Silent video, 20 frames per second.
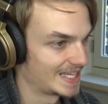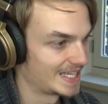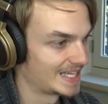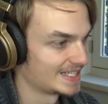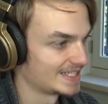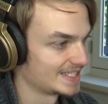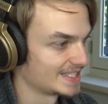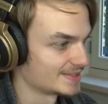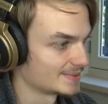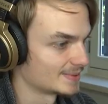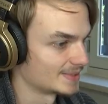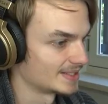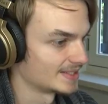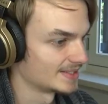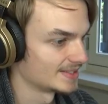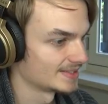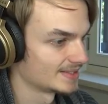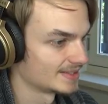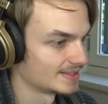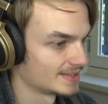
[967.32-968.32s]
And this
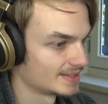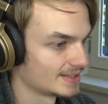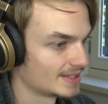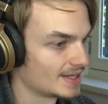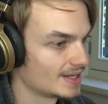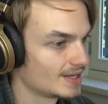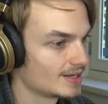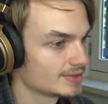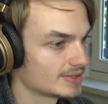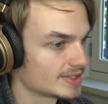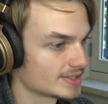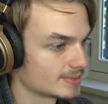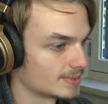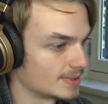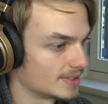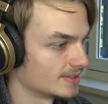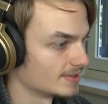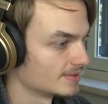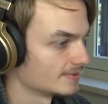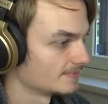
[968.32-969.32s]
one. No,
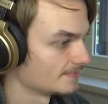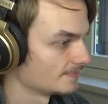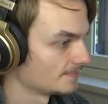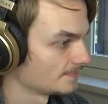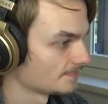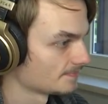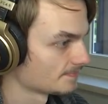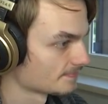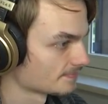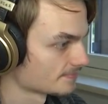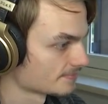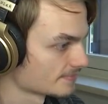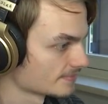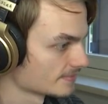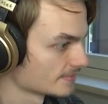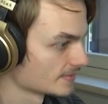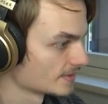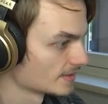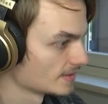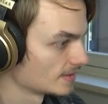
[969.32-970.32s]
this one.
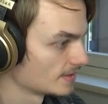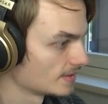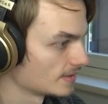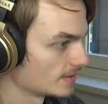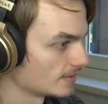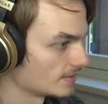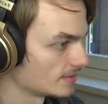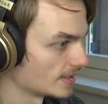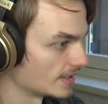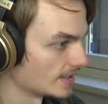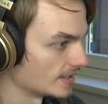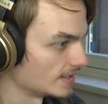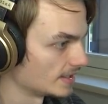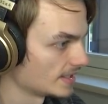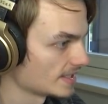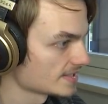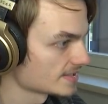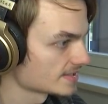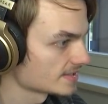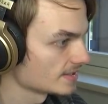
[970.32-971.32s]
Okay,
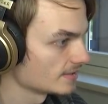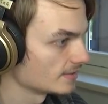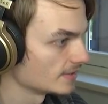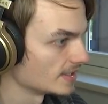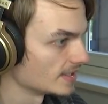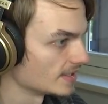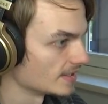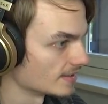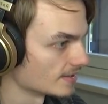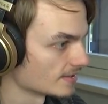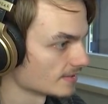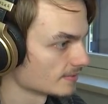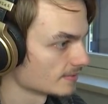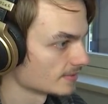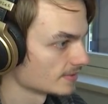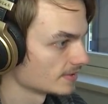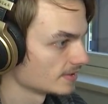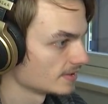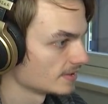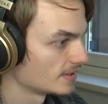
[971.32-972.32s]
let's go
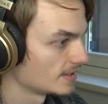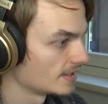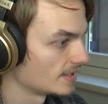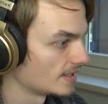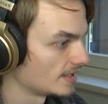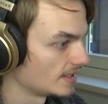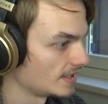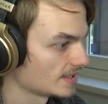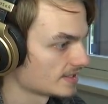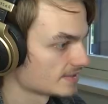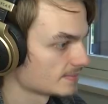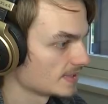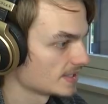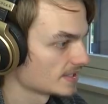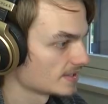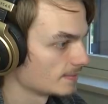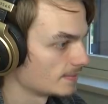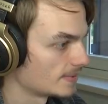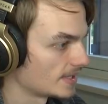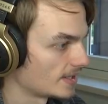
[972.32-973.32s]
here. And let's
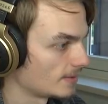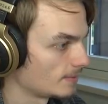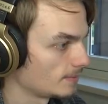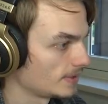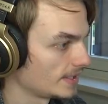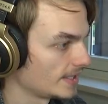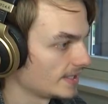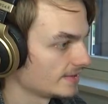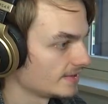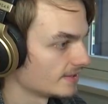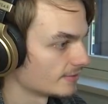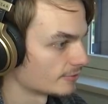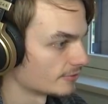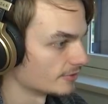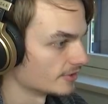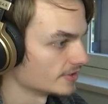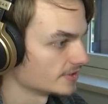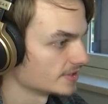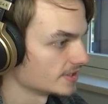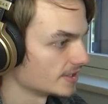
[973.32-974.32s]
make the battle plan
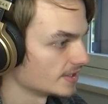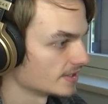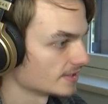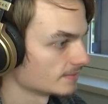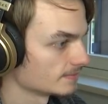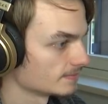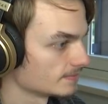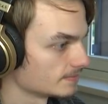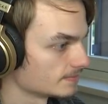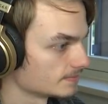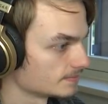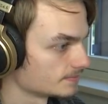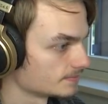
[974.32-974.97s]
different here.